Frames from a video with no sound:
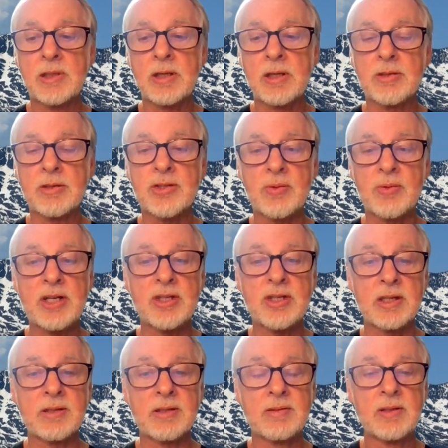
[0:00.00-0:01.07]

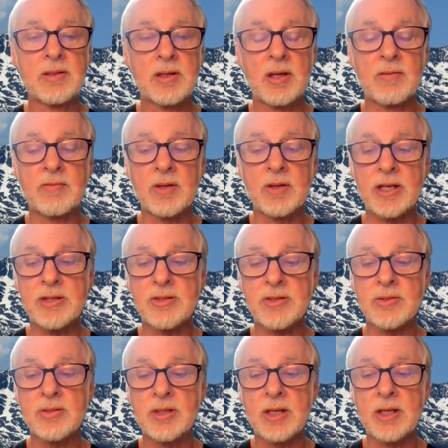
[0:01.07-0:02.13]
illustration of
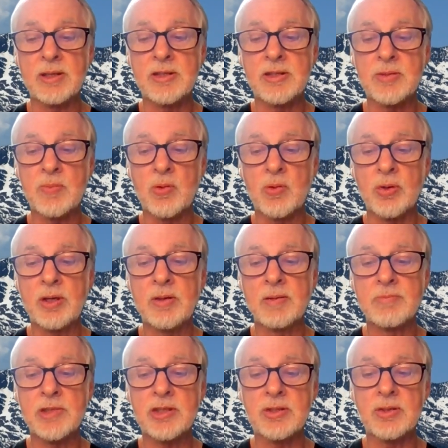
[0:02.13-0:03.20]
lasers at this point.
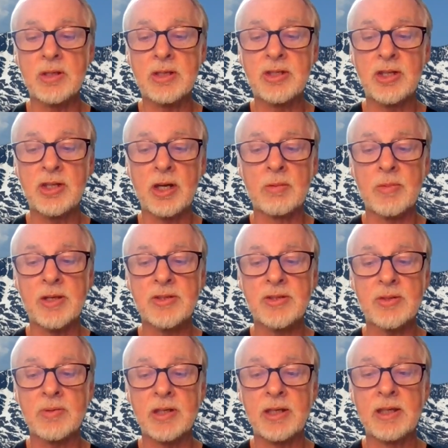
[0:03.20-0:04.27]
I'm just going to share my
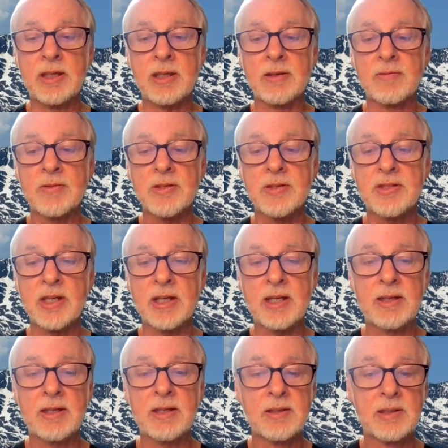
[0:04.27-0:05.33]
screen here for a
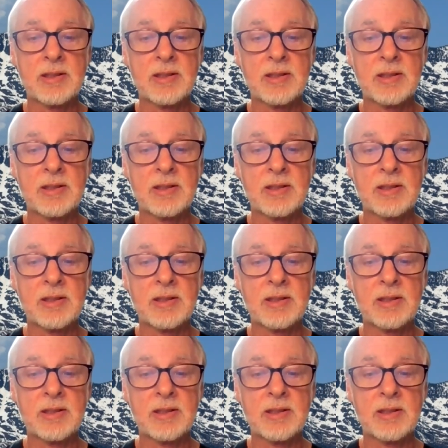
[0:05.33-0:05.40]
second.